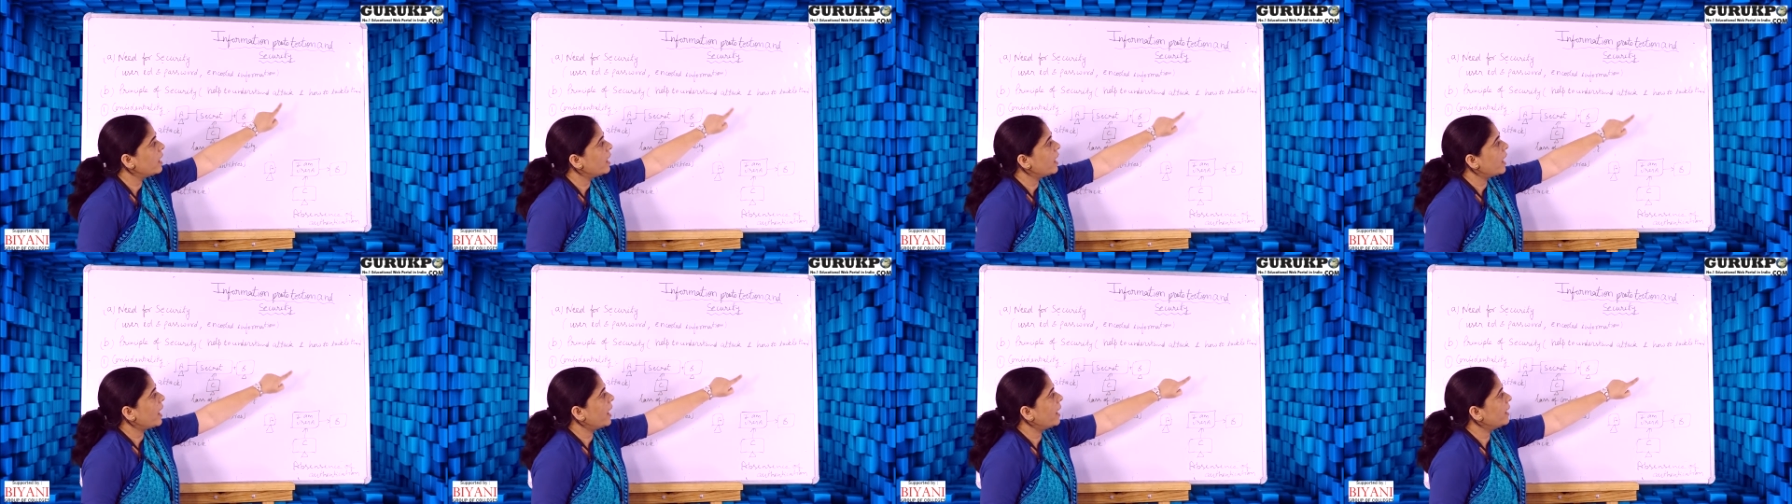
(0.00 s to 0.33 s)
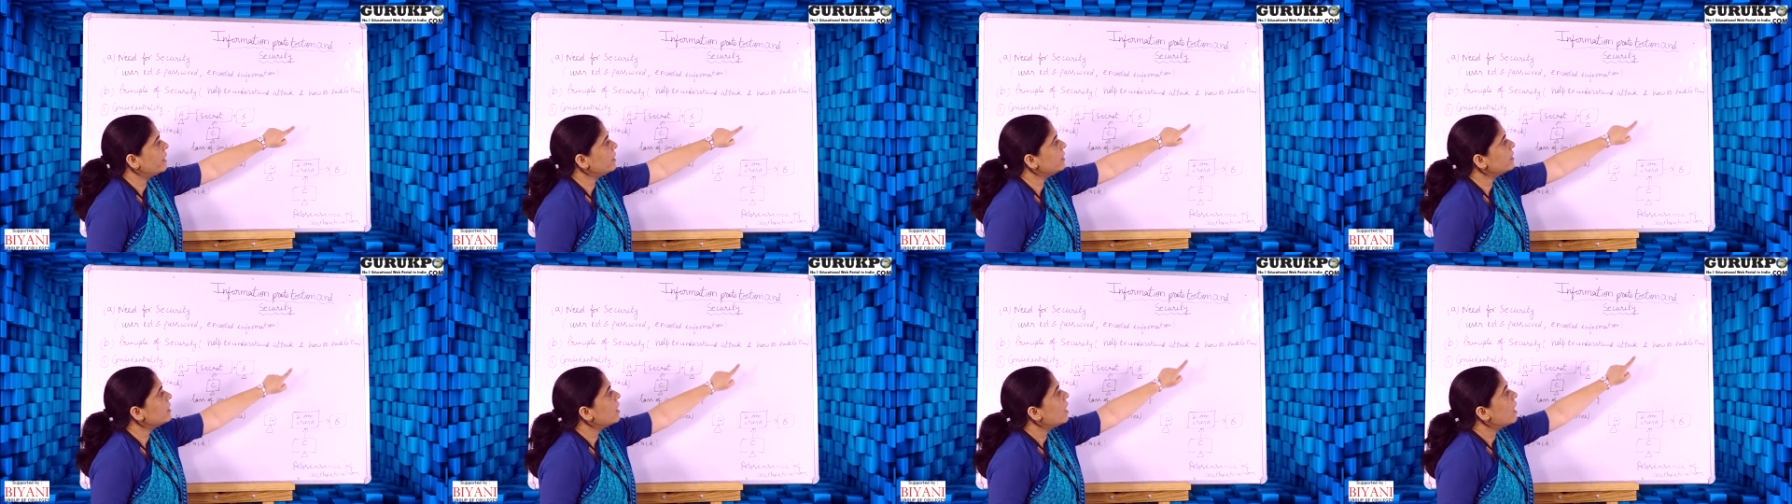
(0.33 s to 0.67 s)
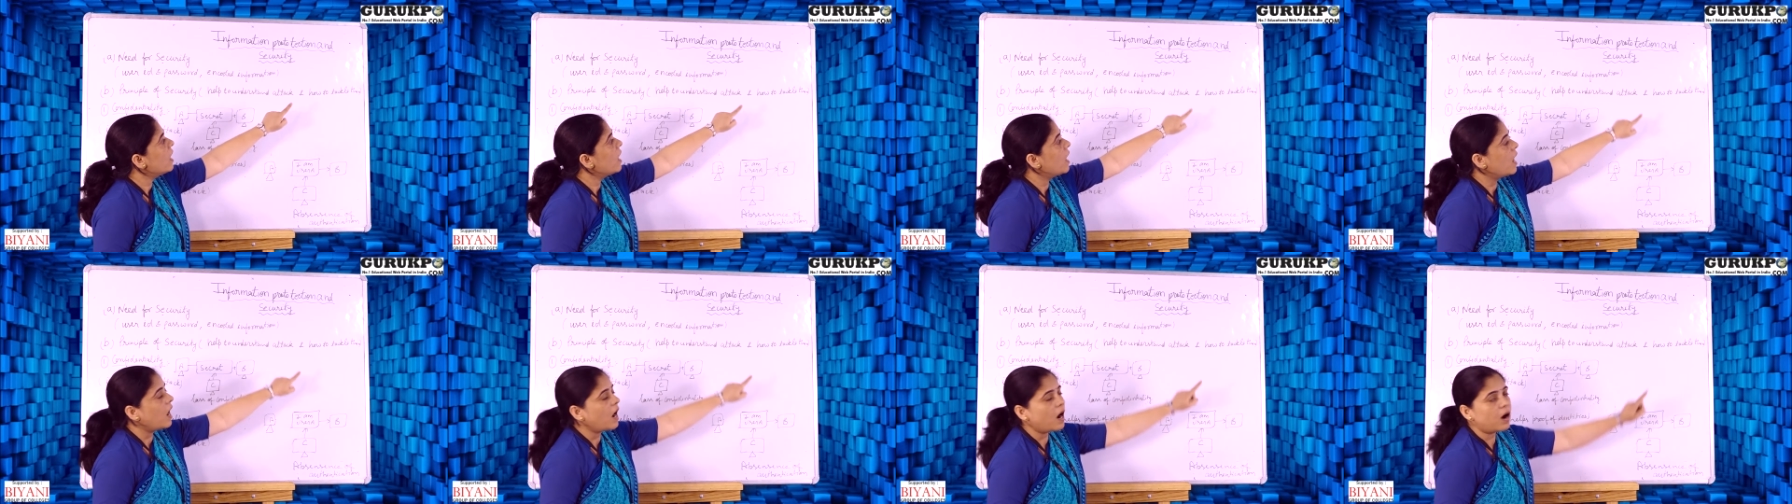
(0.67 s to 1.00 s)
and
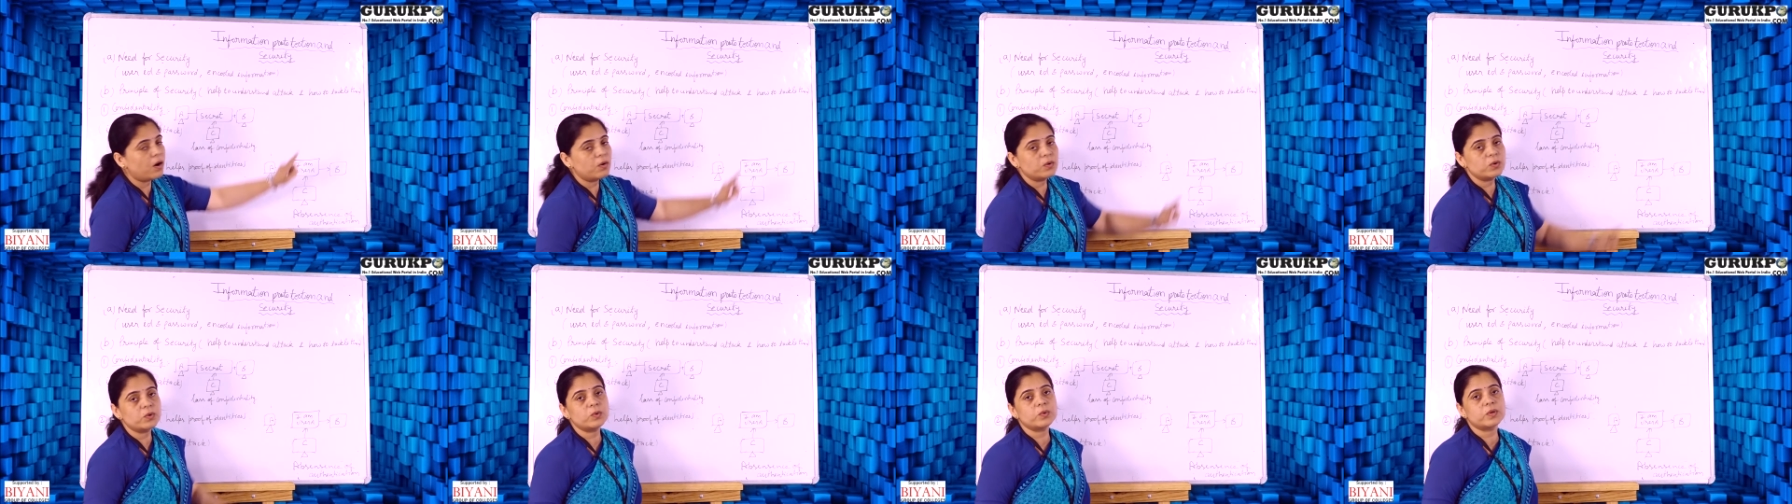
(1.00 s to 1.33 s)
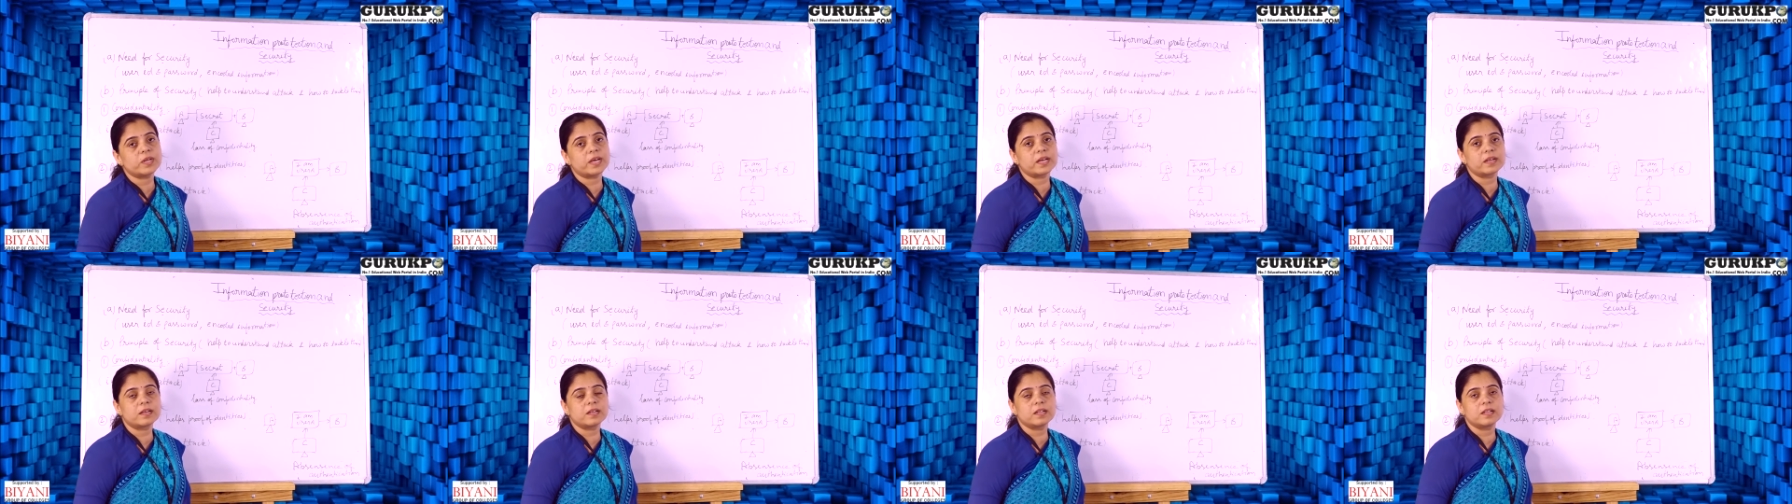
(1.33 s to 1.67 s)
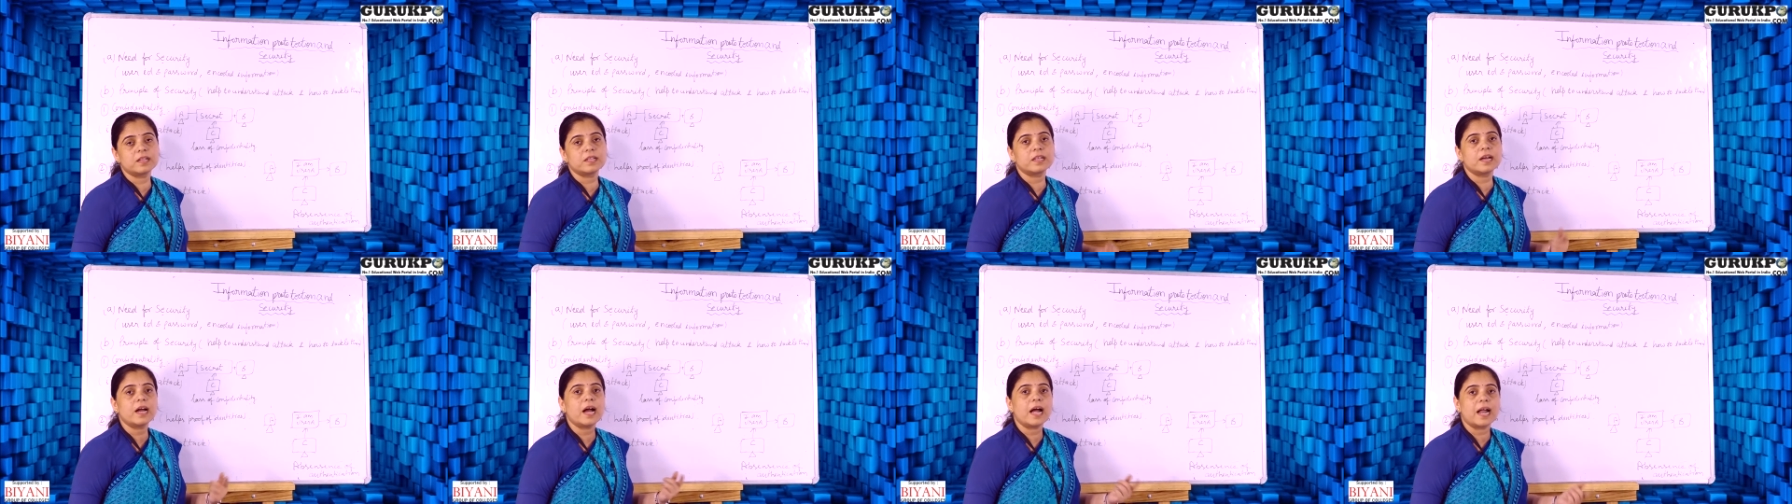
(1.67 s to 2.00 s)
how to
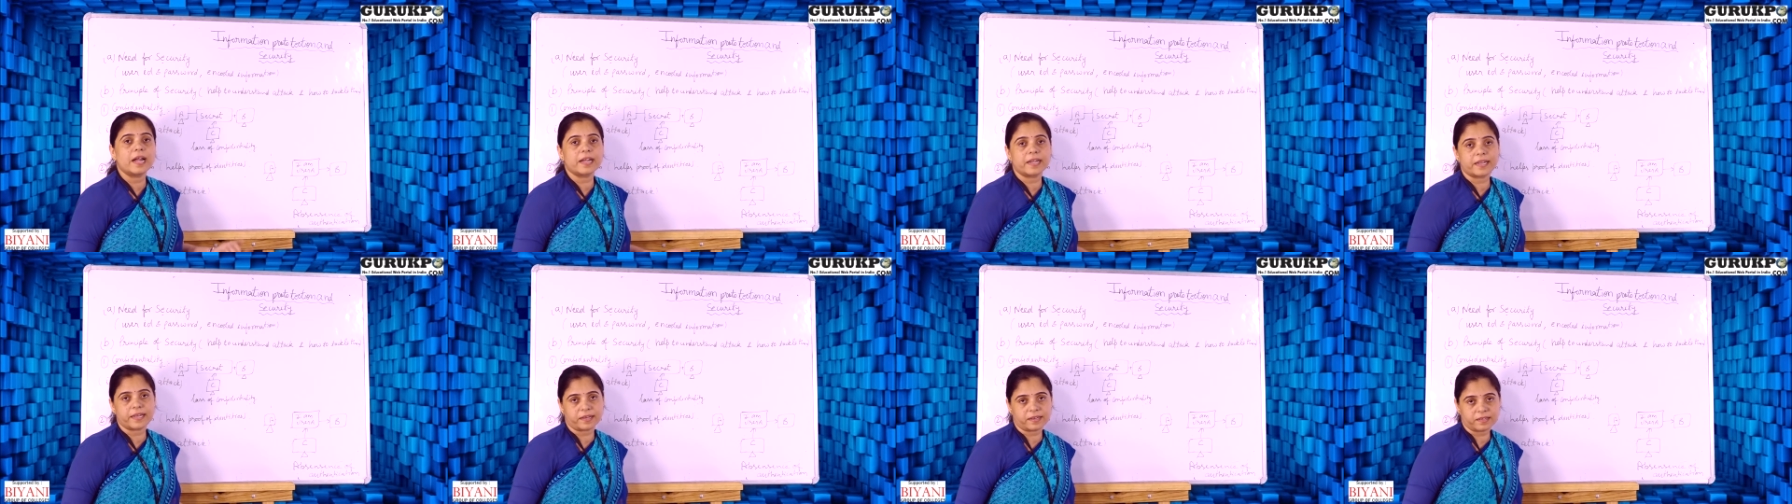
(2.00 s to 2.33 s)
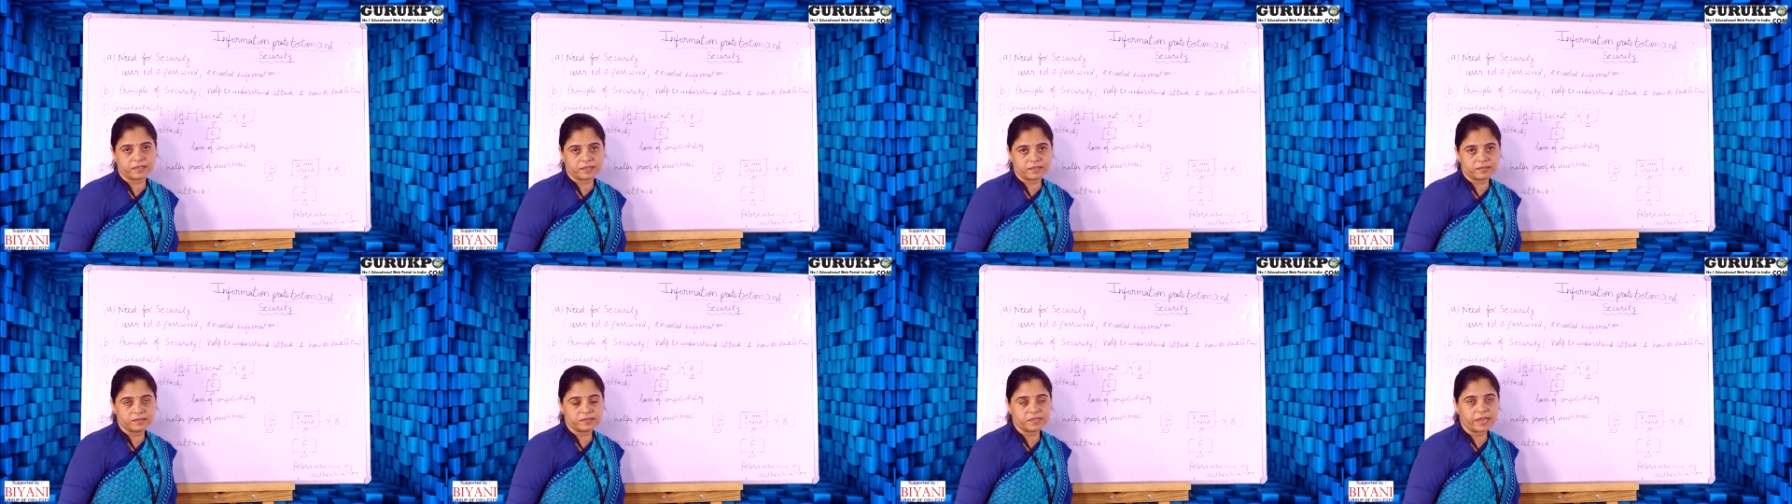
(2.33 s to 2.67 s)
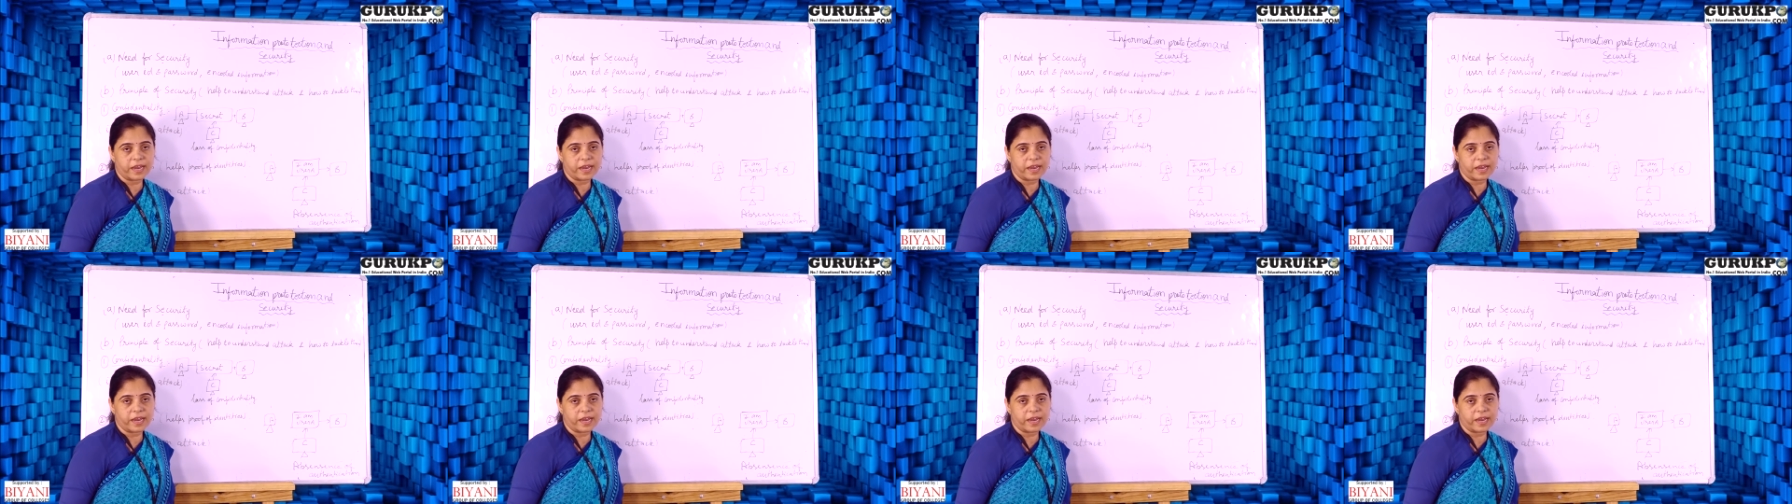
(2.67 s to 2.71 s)
tackle the attack.